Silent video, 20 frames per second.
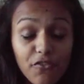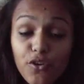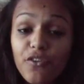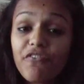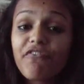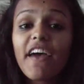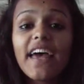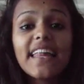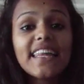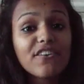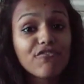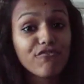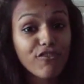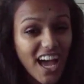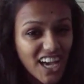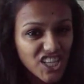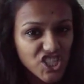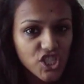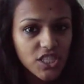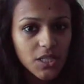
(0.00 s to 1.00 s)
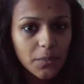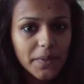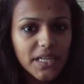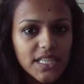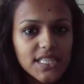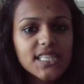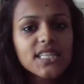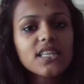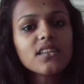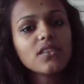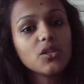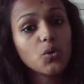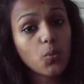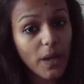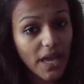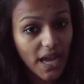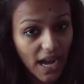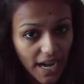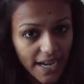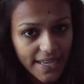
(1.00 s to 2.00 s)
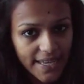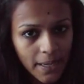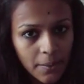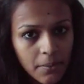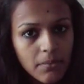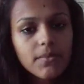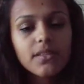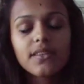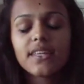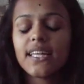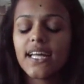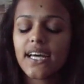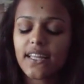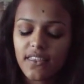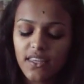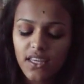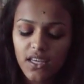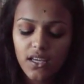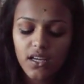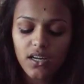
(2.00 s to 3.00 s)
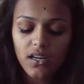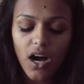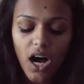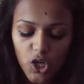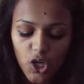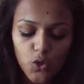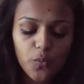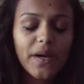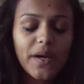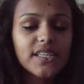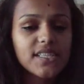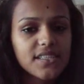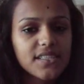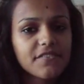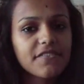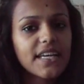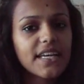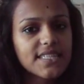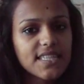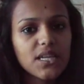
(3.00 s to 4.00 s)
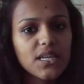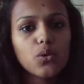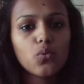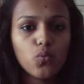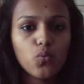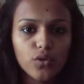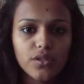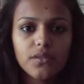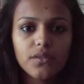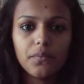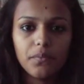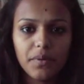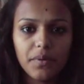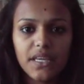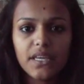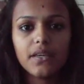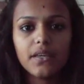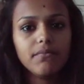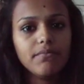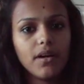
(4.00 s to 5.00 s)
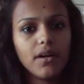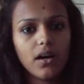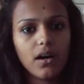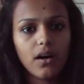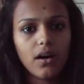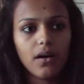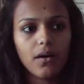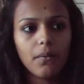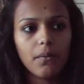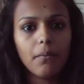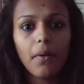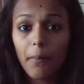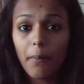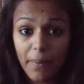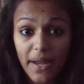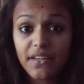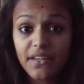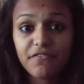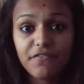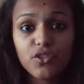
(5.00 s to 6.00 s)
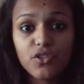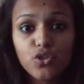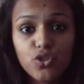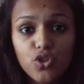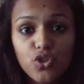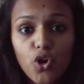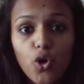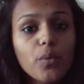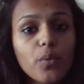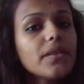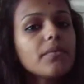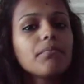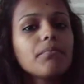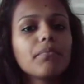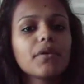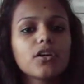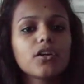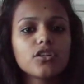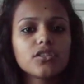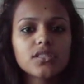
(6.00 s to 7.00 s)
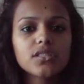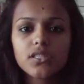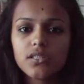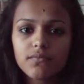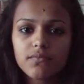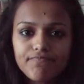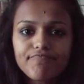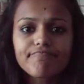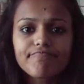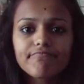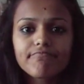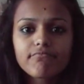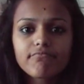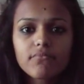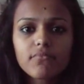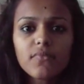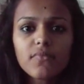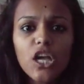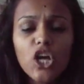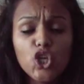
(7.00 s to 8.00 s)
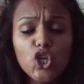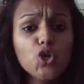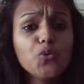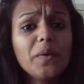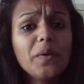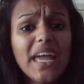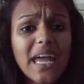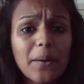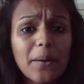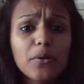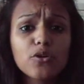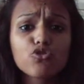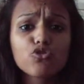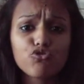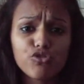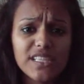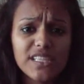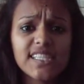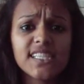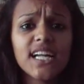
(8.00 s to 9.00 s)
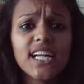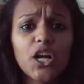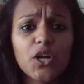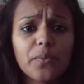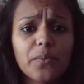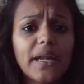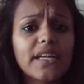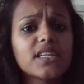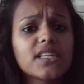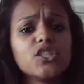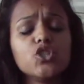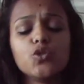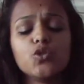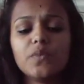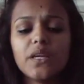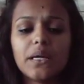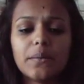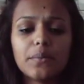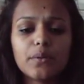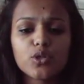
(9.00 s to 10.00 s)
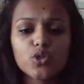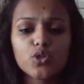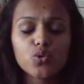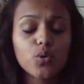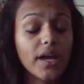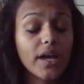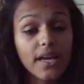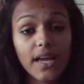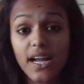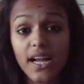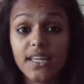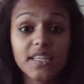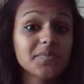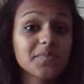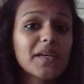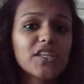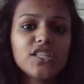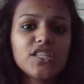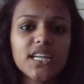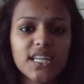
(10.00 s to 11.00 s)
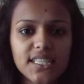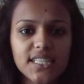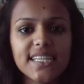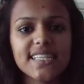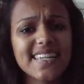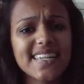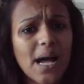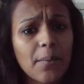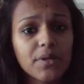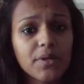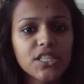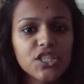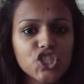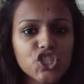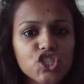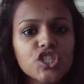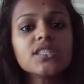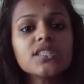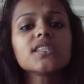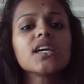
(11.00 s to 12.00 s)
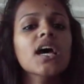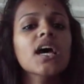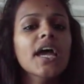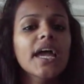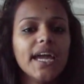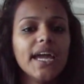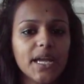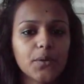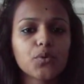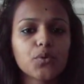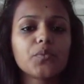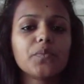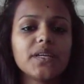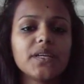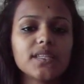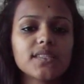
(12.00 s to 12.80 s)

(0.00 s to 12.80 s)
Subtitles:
If you're a fairly rational person, the way I am, then I think argumentative essay would be better for you to go with, because you'd be able to reason out better, you'd be able to, especially under exam conditions, it would